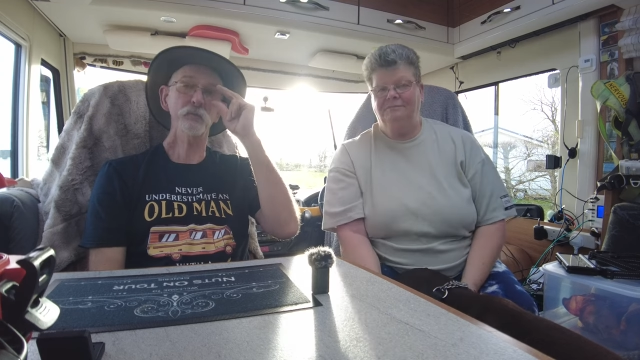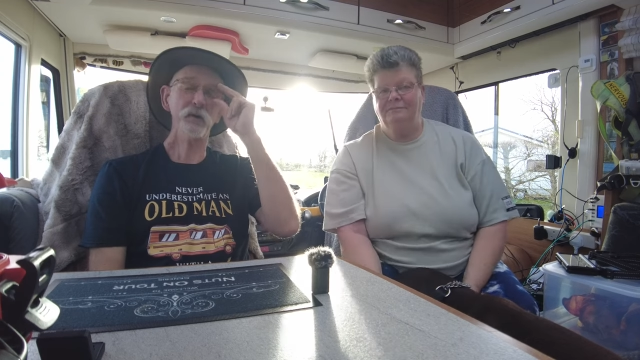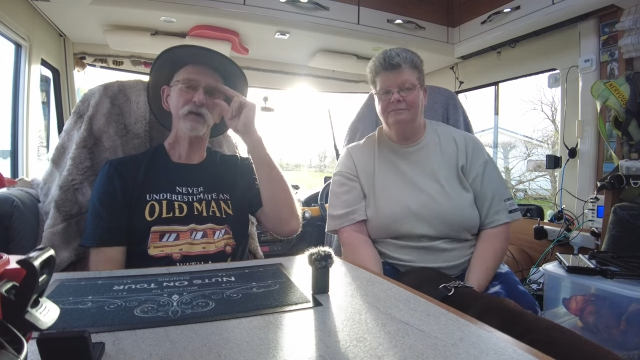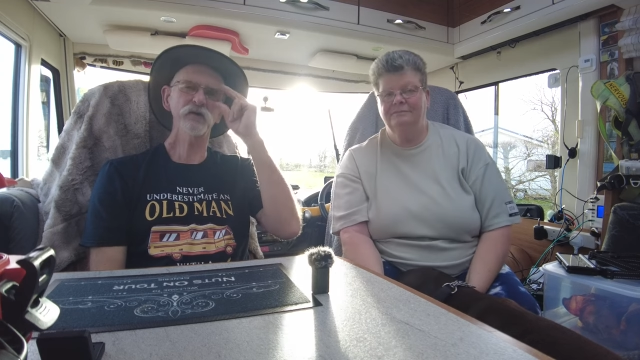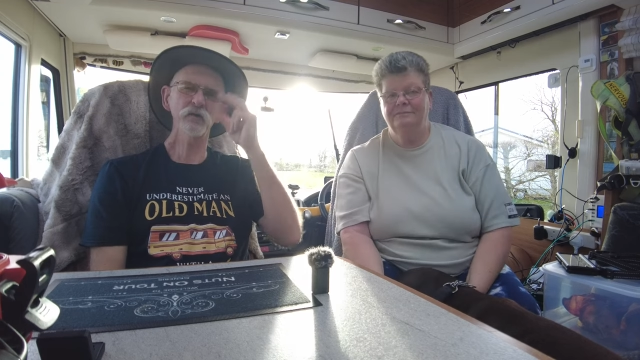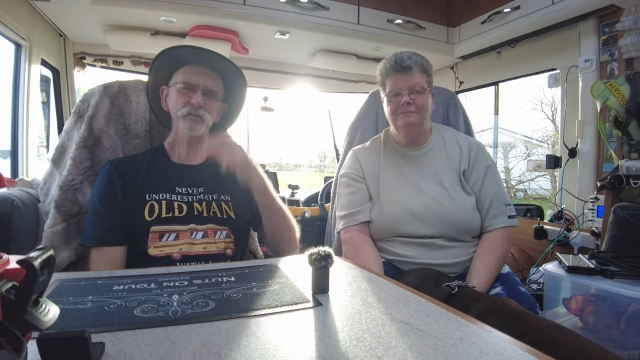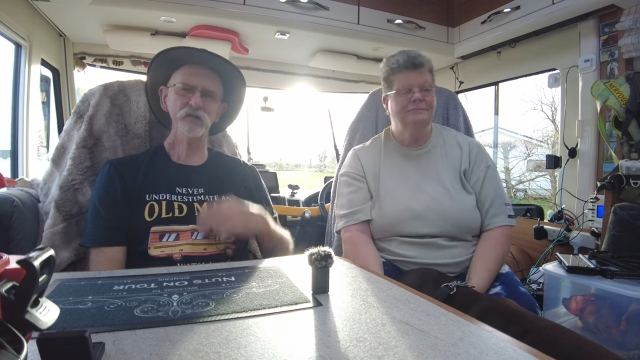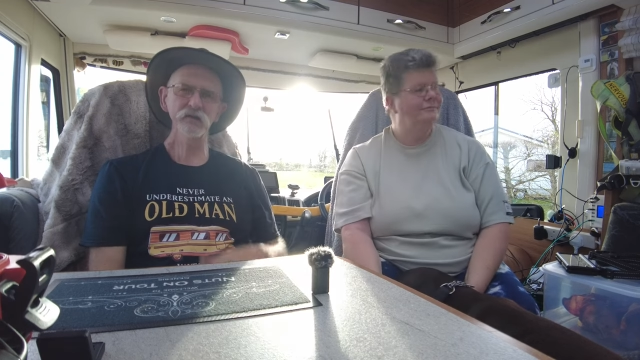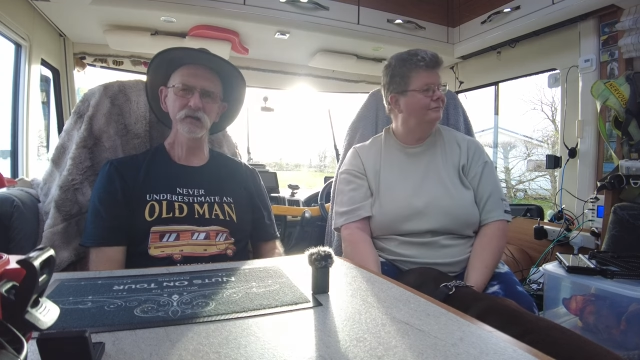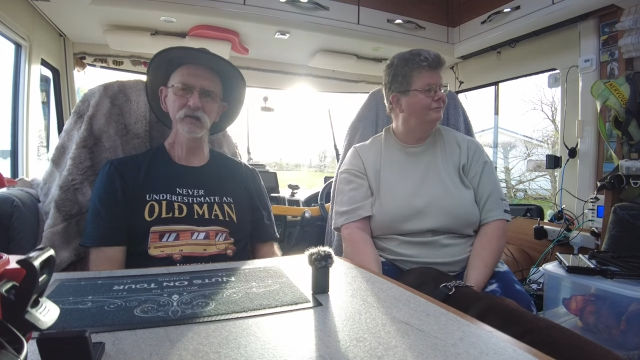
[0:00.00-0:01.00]
Speaker 1: to pack
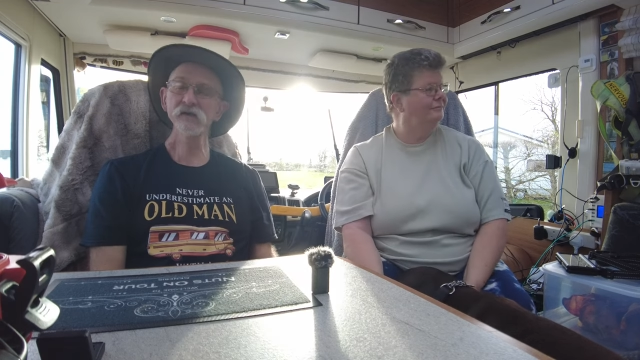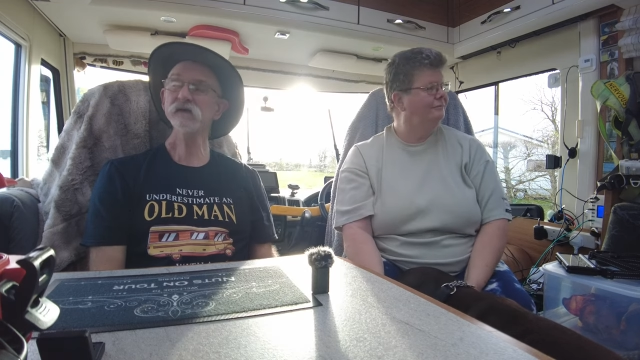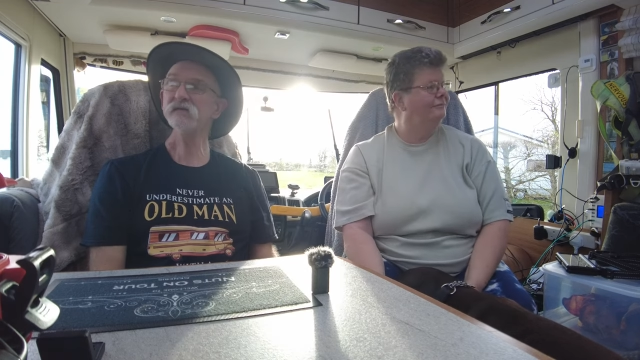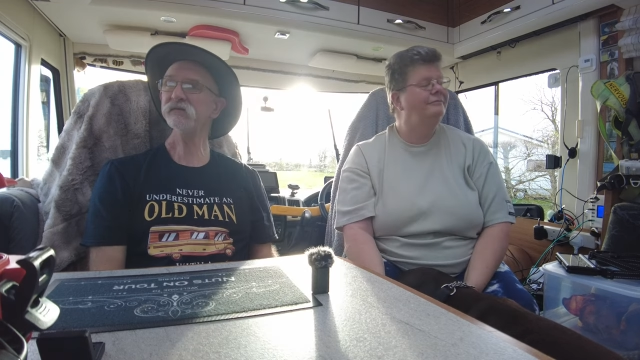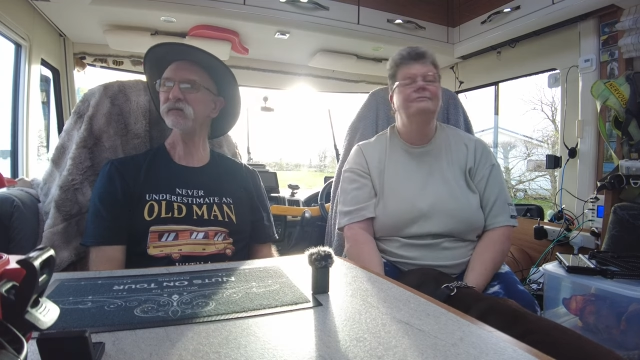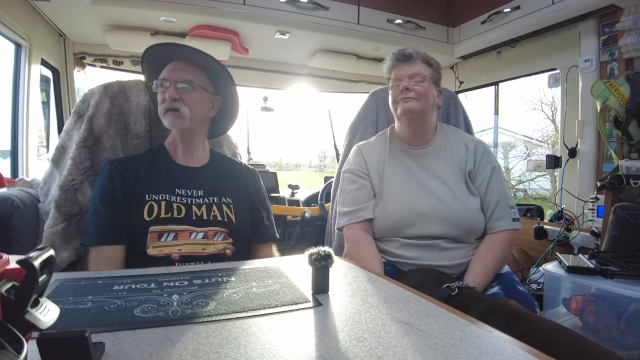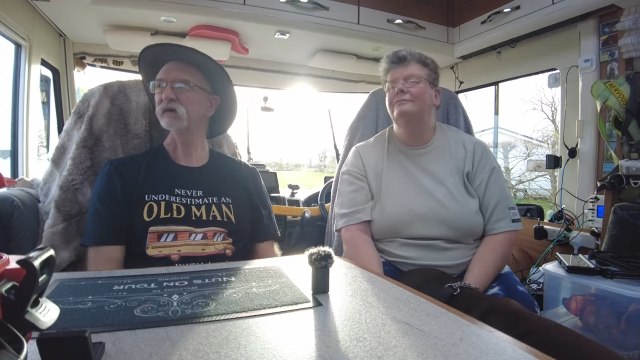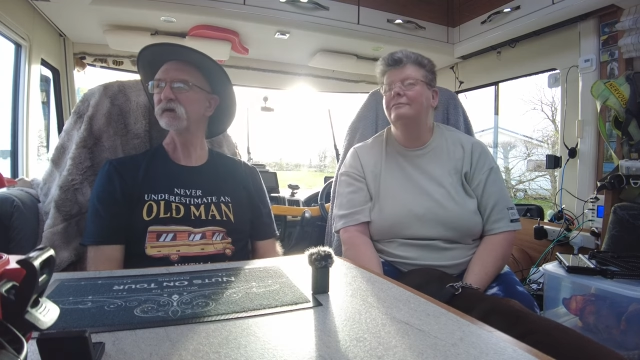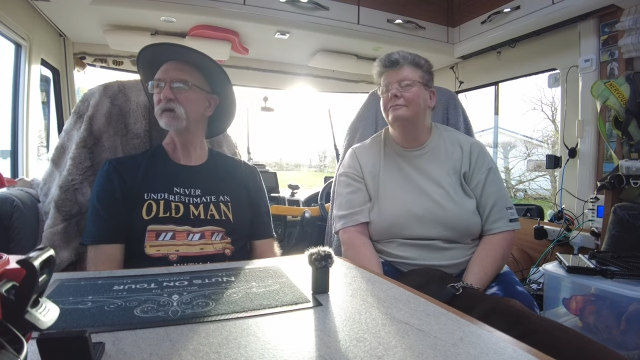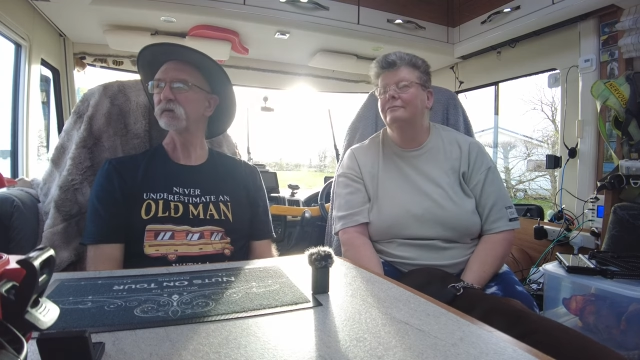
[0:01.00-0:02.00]
up and leave.
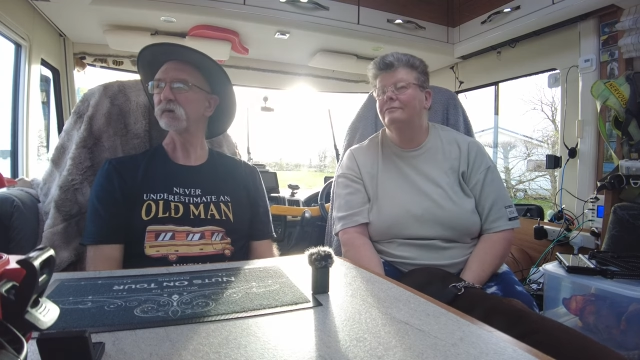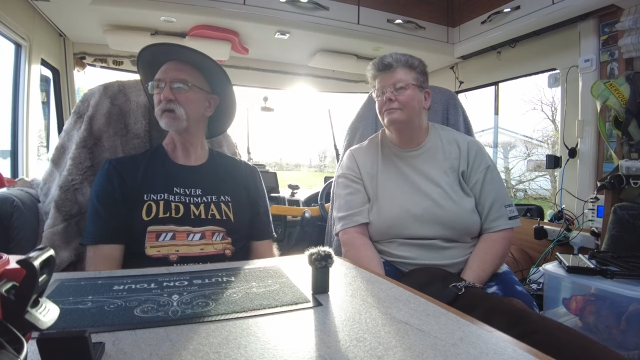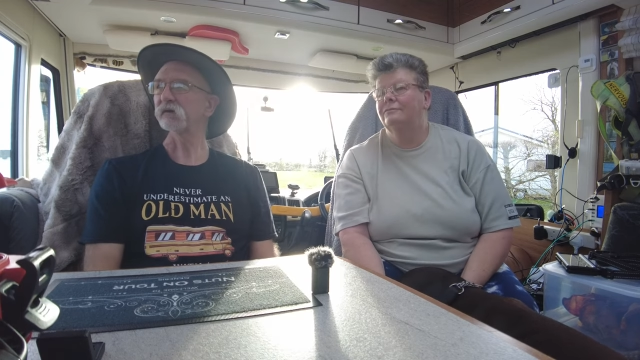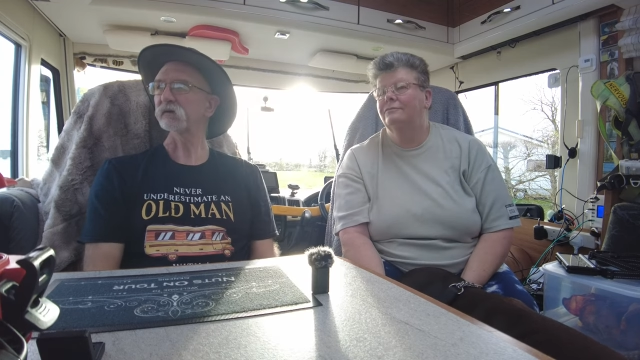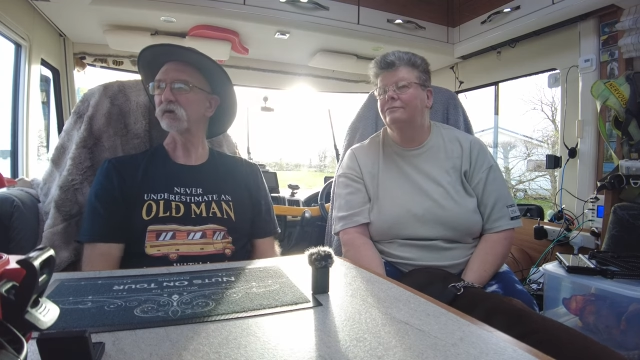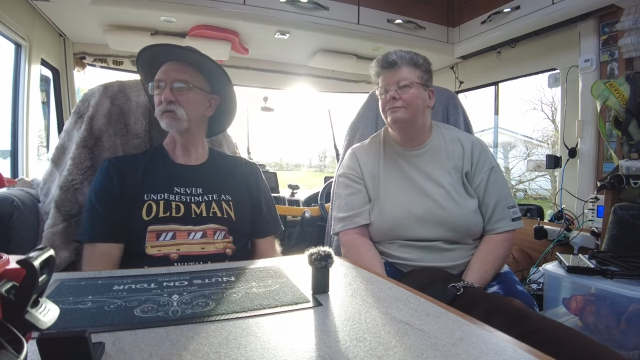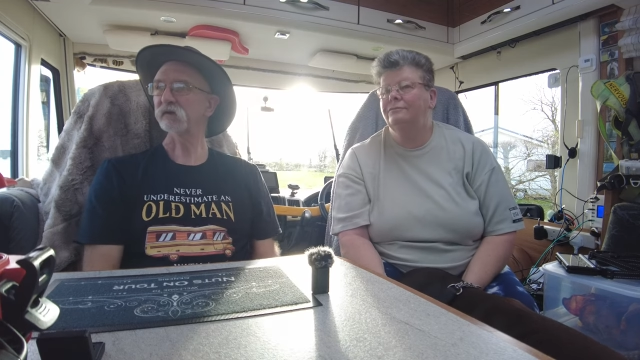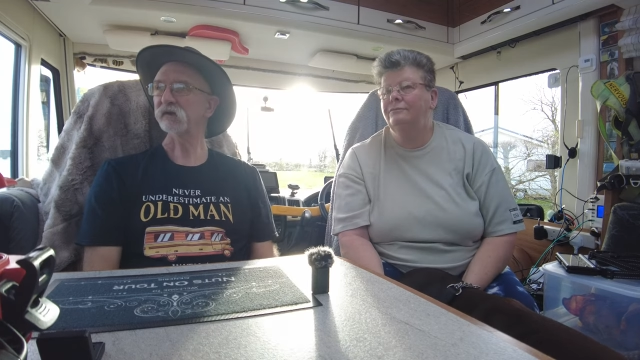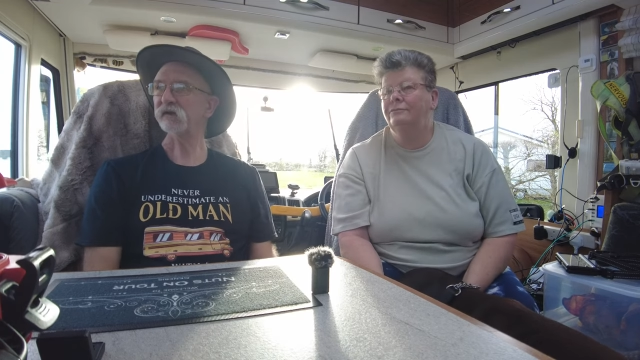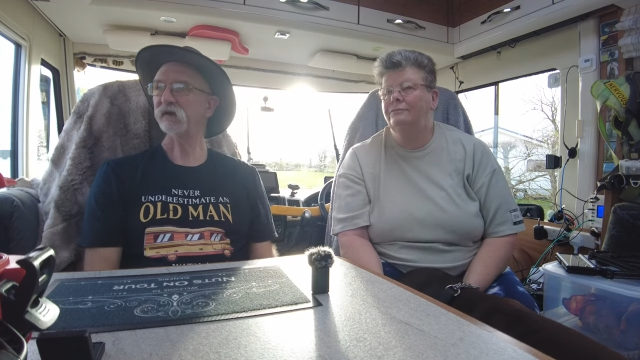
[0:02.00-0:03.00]
We're
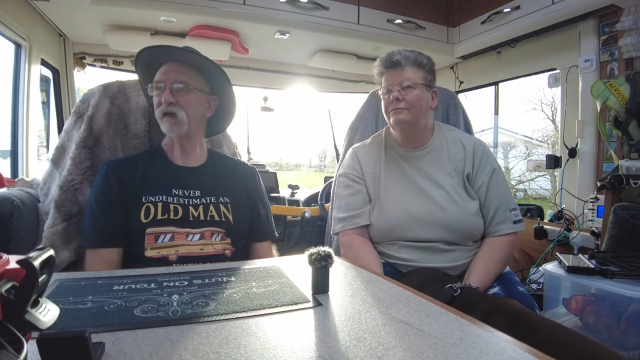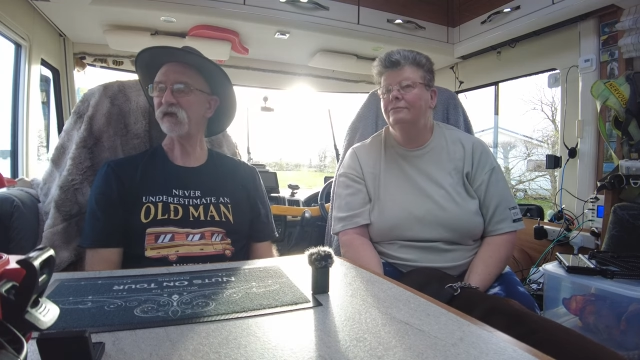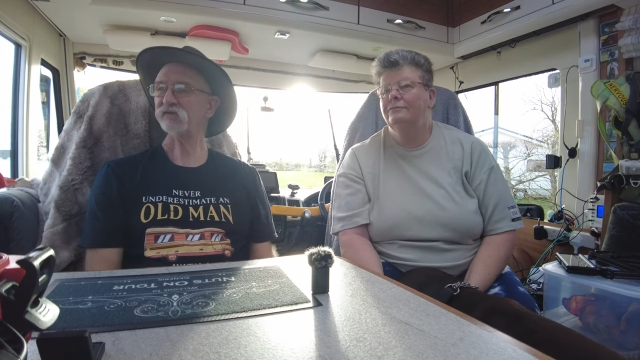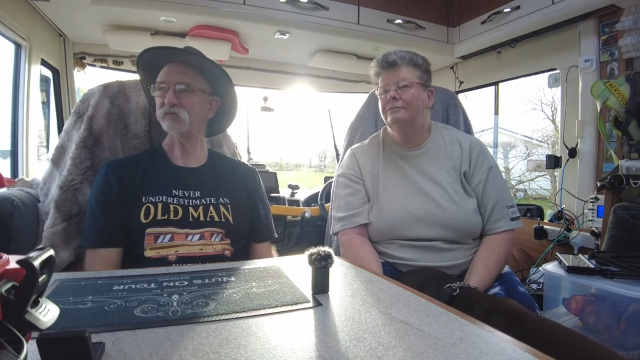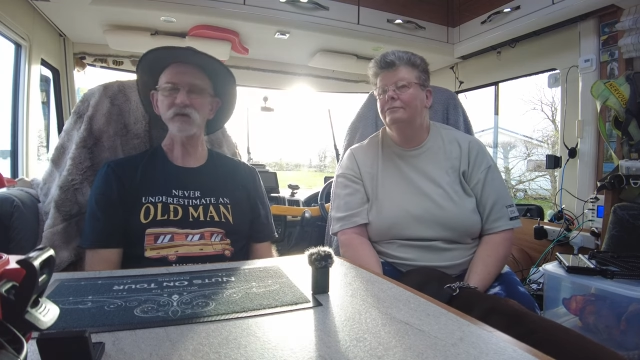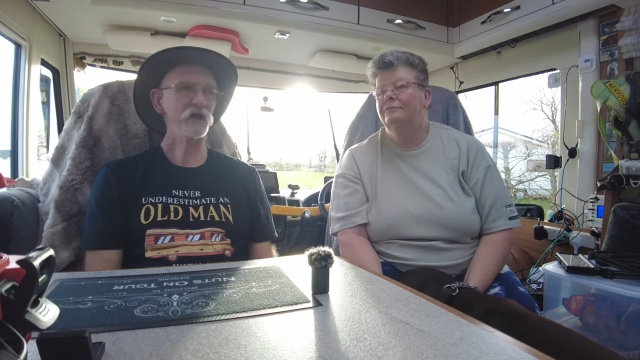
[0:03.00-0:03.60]
currently at As